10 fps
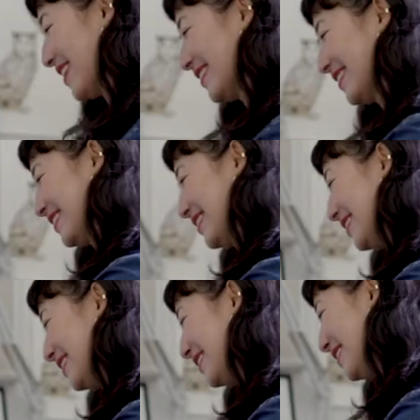And
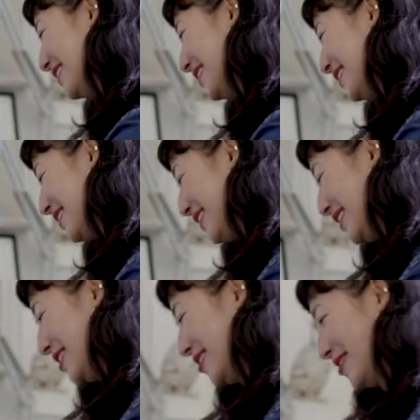I've been
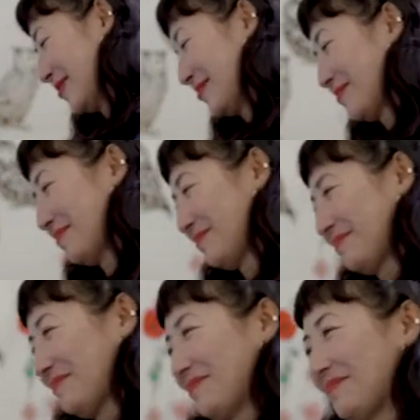working on
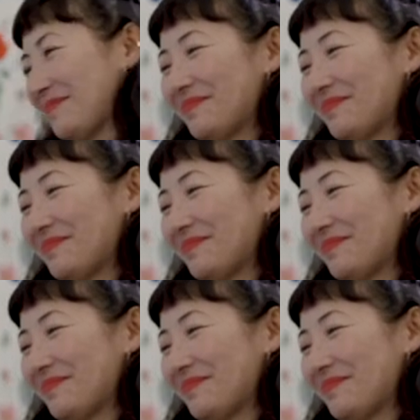writings